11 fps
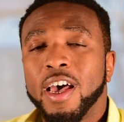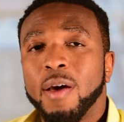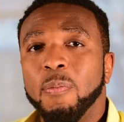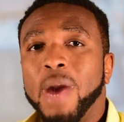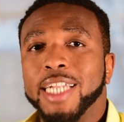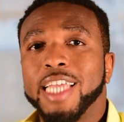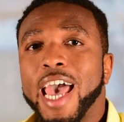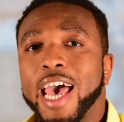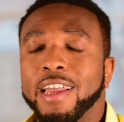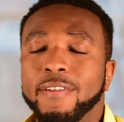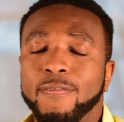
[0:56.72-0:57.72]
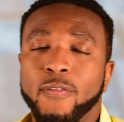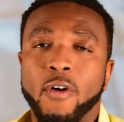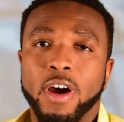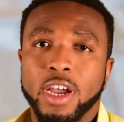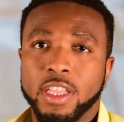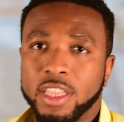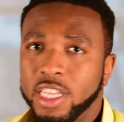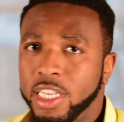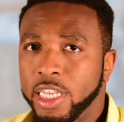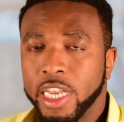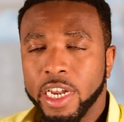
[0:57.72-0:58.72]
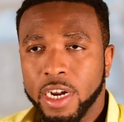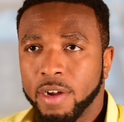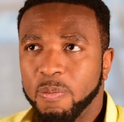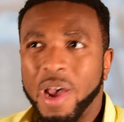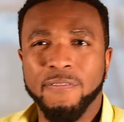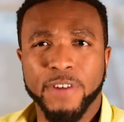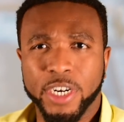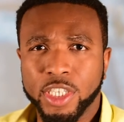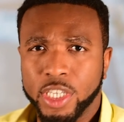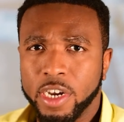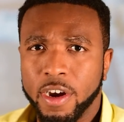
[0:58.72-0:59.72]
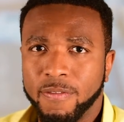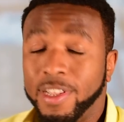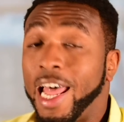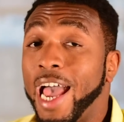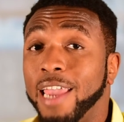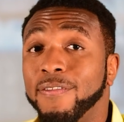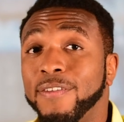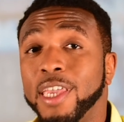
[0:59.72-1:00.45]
my dad, for the year, my first year of life,